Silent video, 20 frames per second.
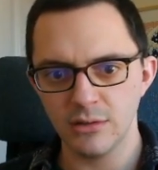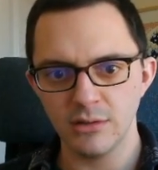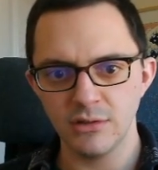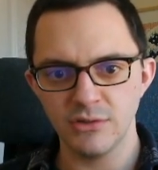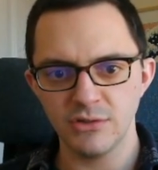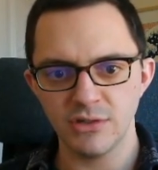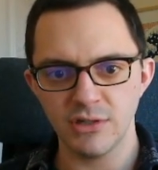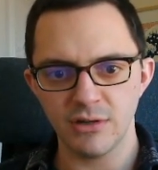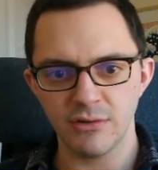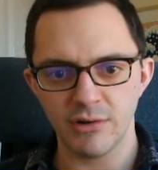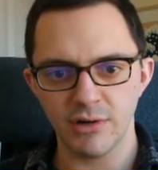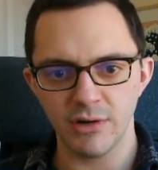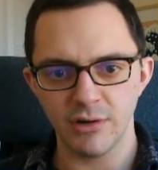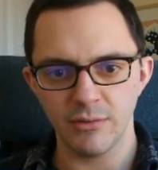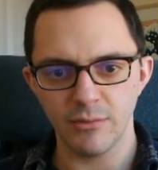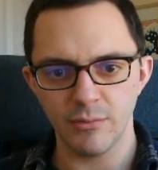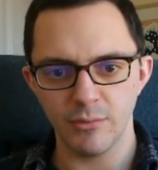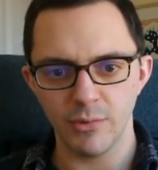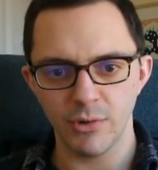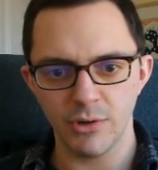0,
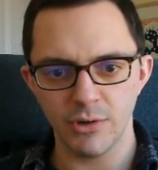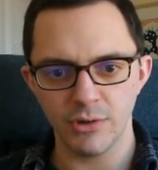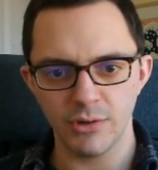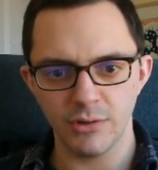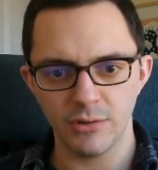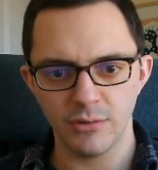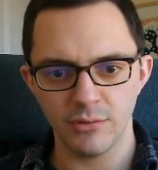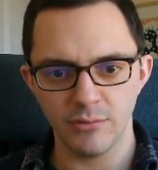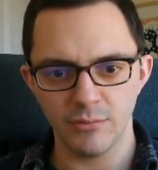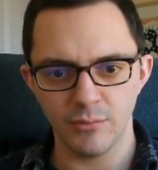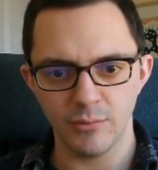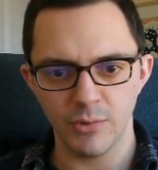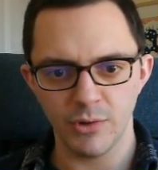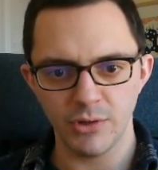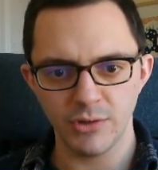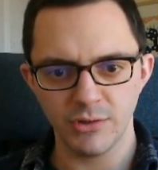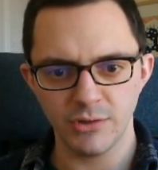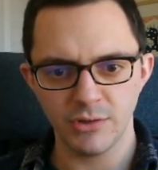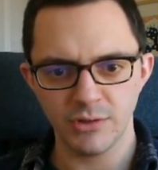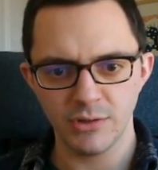1,
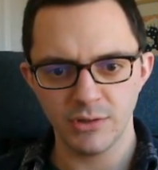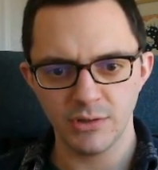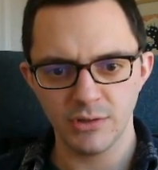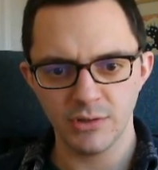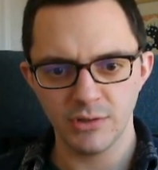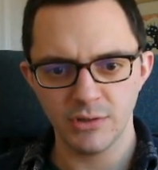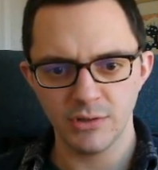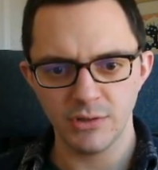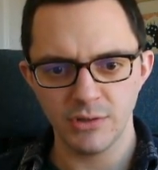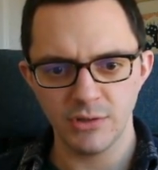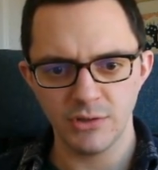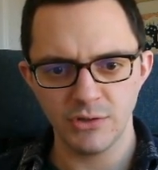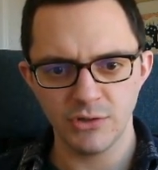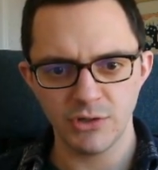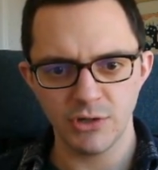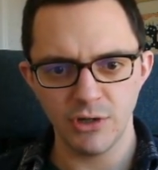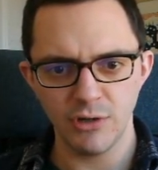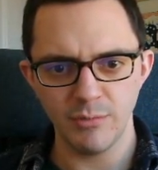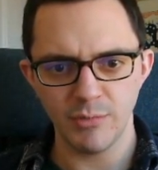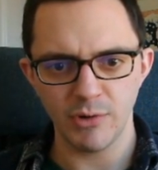1,
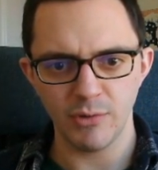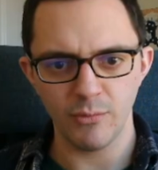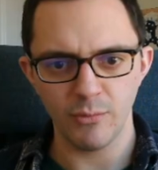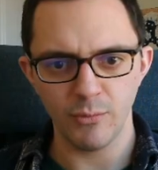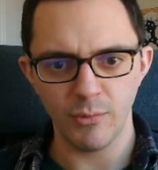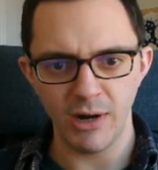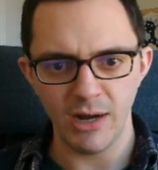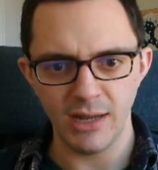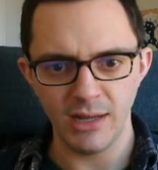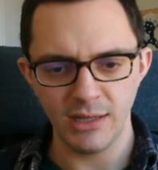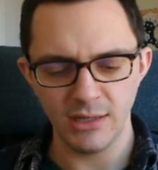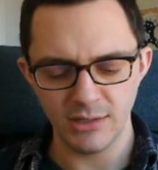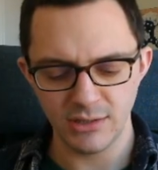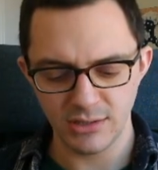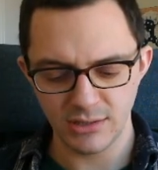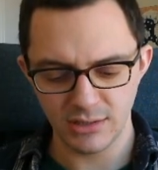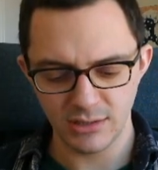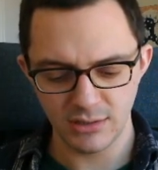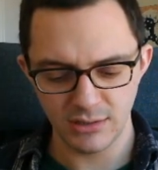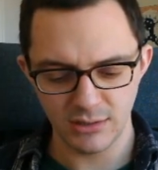2, but
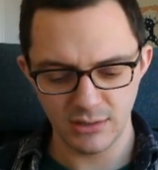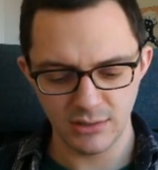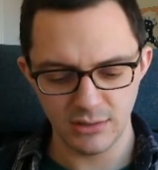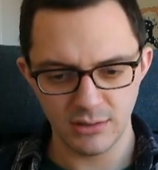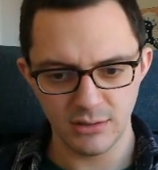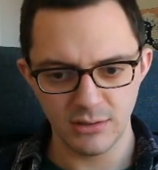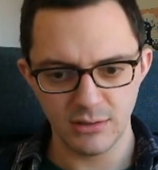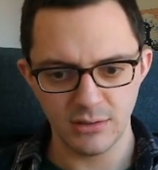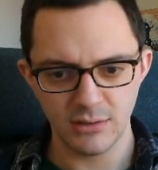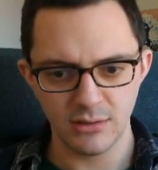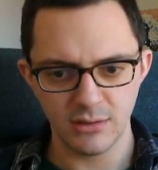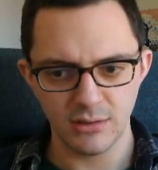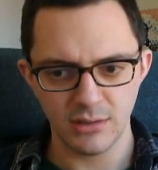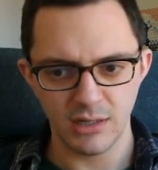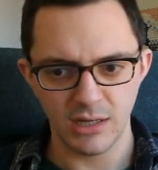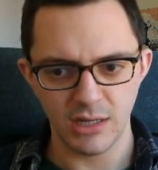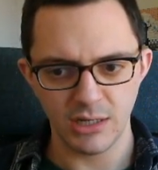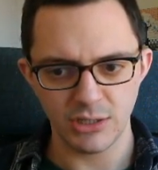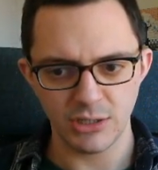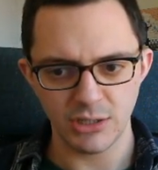wait,
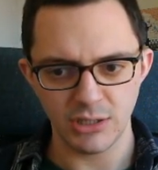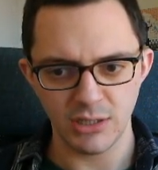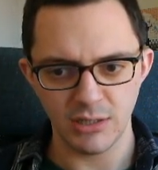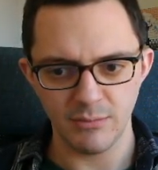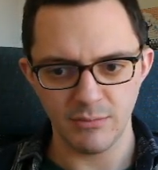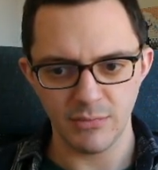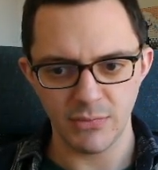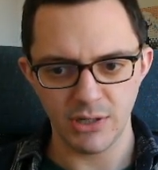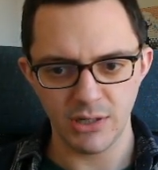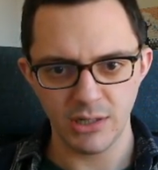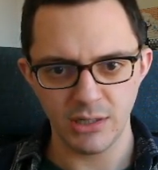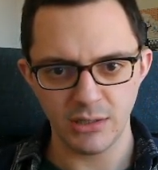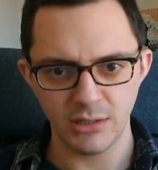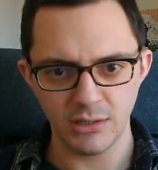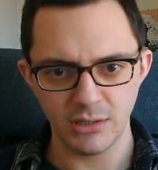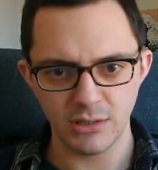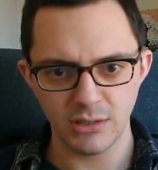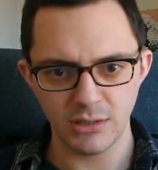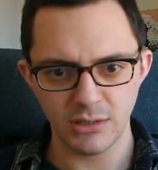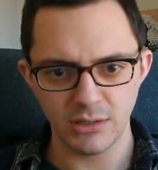actually
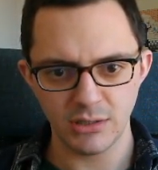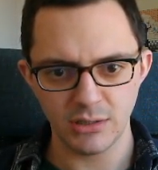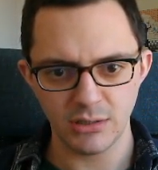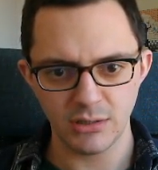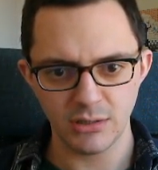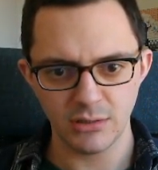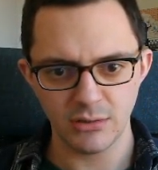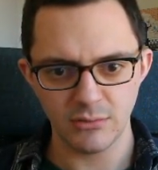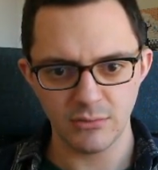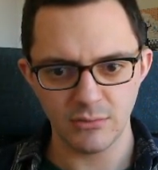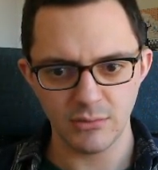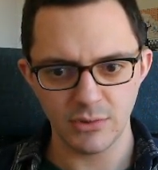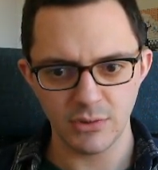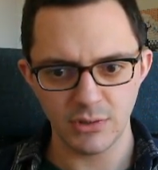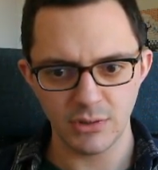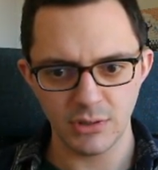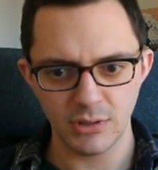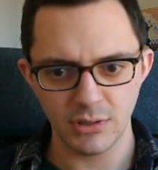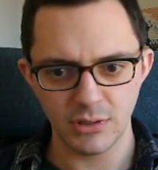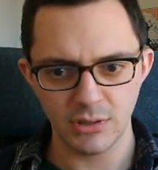
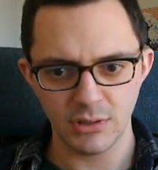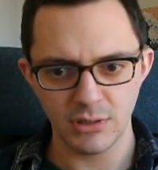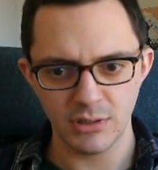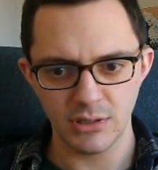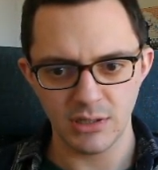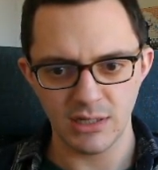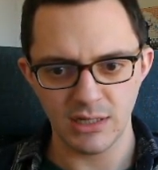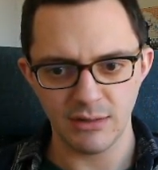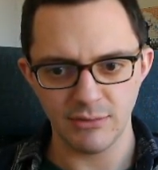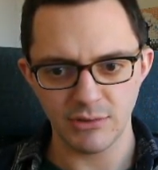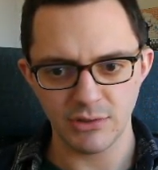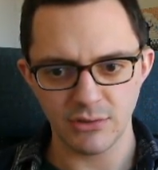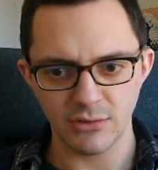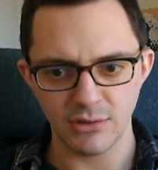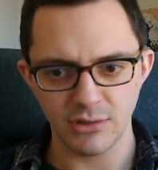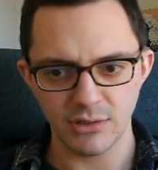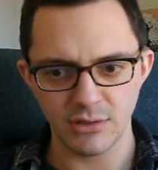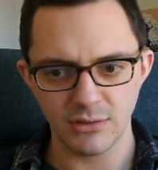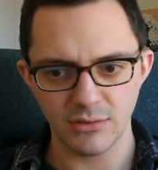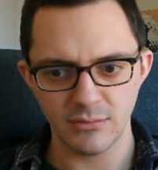-1? No, it's
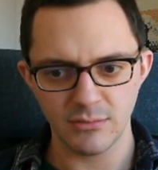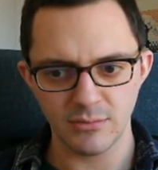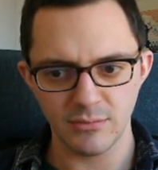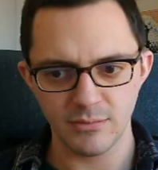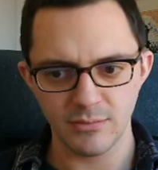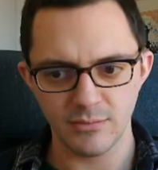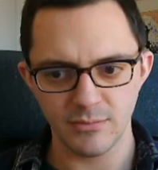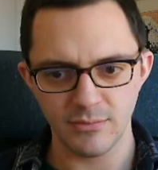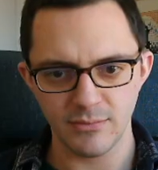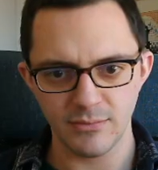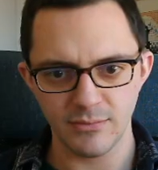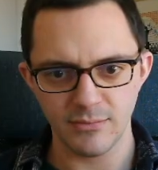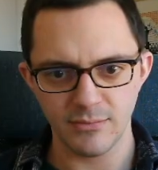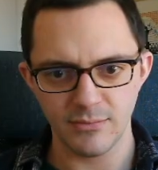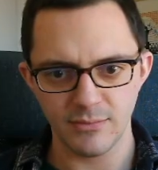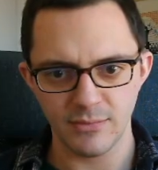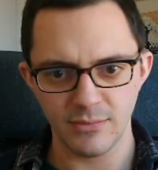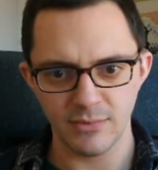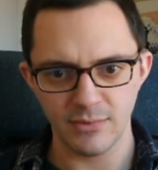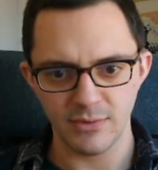got
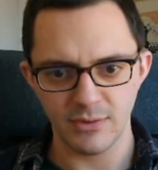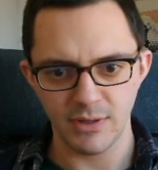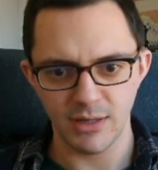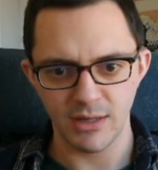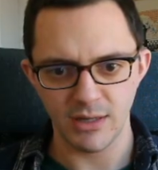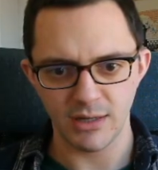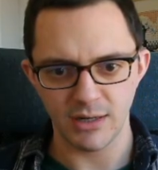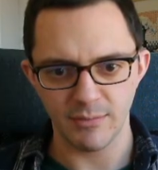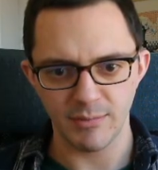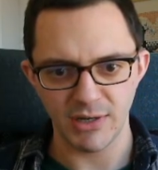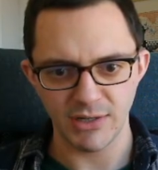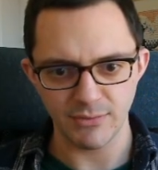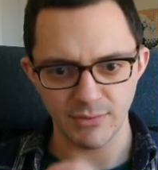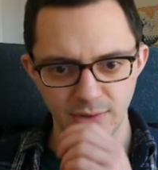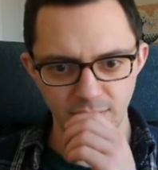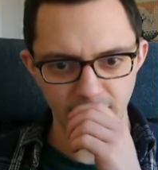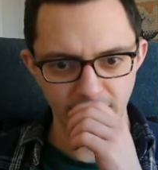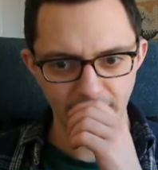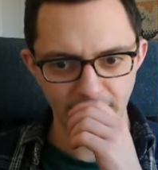a +1.